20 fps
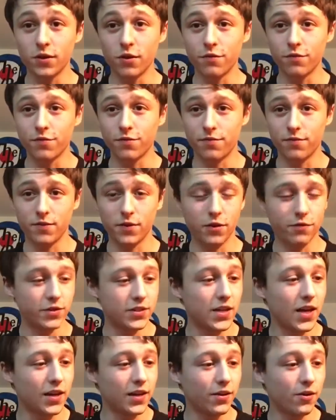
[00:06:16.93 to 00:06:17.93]
love
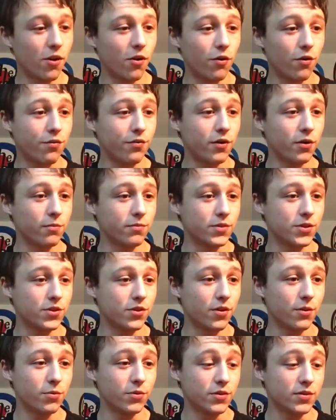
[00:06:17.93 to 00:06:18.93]
Italian horror films,
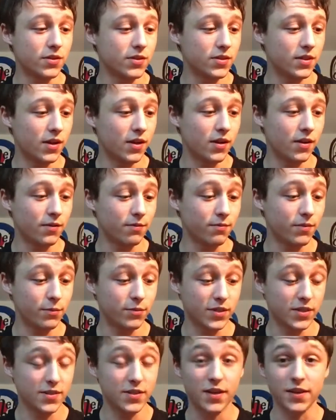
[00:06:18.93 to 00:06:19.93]
so it
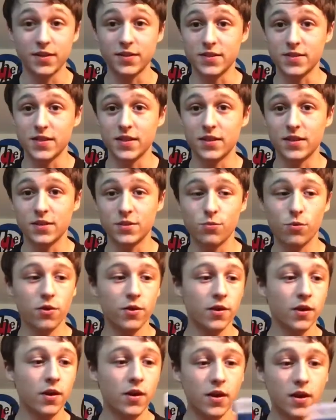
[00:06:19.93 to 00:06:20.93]
was exciting to see this
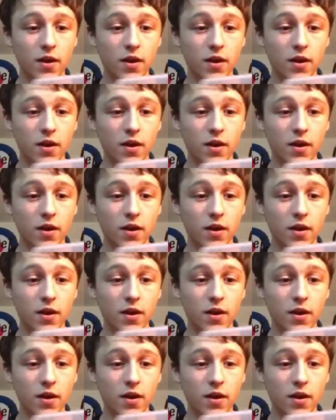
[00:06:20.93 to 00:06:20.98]
one.